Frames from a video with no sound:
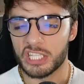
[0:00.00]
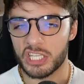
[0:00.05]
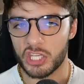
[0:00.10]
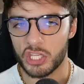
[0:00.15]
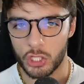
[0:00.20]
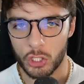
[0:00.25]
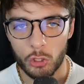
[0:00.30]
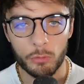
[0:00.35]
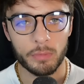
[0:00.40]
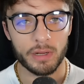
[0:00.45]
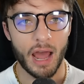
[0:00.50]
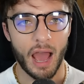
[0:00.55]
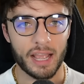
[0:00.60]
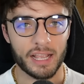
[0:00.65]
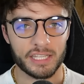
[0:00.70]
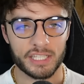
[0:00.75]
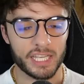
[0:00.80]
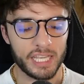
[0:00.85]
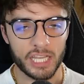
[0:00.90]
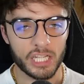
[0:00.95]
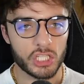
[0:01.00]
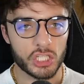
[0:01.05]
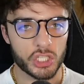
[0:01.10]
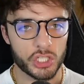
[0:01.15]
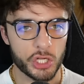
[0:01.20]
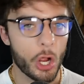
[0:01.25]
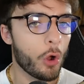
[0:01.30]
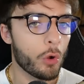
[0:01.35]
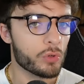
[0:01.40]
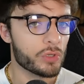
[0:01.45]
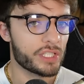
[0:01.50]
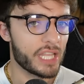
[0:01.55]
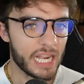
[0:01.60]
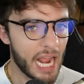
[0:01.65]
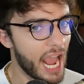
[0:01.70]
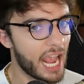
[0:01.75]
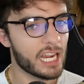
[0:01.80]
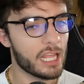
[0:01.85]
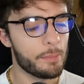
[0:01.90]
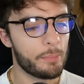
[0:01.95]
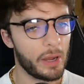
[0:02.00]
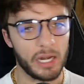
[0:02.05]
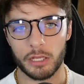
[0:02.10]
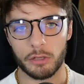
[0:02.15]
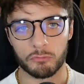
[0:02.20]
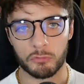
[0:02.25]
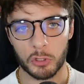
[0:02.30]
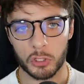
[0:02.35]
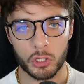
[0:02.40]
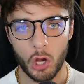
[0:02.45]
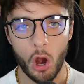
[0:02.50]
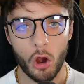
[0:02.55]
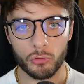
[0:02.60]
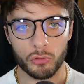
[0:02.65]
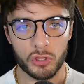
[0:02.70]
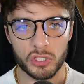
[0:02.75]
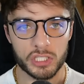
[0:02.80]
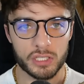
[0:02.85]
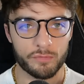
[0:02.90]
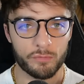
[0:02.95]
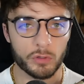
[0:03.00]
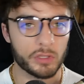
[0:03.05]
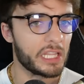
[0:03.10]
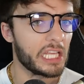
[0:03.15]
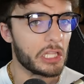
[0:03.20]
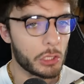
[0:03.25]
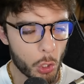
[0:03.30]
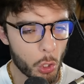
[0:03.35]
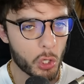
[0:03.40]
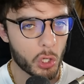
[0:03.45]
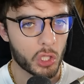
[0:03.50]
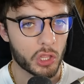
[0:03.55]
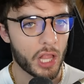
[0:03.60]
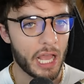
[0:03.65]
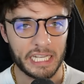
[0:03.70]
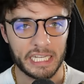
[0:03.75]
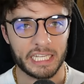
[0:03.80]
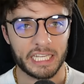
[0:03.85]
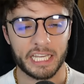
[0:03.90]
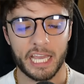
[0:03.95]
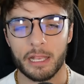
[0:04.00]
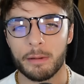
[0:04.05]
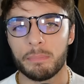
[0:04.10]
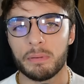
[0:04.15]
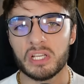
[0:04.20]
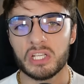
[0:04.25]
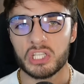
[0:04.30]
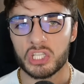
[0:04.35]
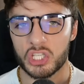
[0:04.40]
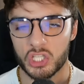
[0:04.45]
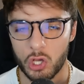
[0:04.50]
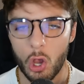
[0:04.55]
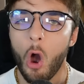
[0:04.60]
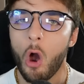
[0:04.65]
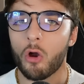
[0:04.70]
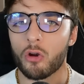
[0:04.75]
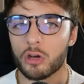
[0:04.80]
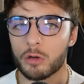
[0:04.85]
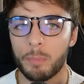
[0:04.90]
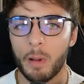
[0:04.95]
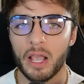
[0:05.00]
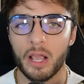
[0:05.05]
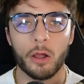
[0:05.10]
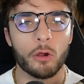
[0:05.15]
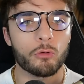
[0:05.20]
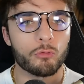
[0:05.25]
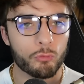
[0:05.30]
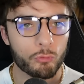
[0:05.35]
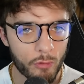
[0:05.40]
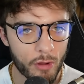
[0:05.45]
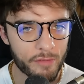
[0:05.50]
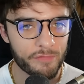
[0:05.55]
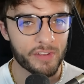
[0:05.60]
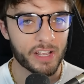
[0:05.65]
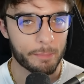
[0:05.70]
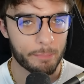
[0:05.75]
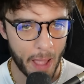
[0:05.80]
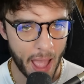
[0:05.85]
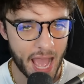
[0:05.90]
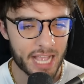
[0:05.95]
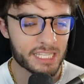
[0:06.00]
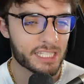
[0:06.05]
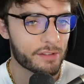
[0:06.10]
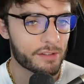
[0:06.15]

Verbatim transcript: humanizing. It shows that anybody, regardless of what they look like, can be scarred by horrific past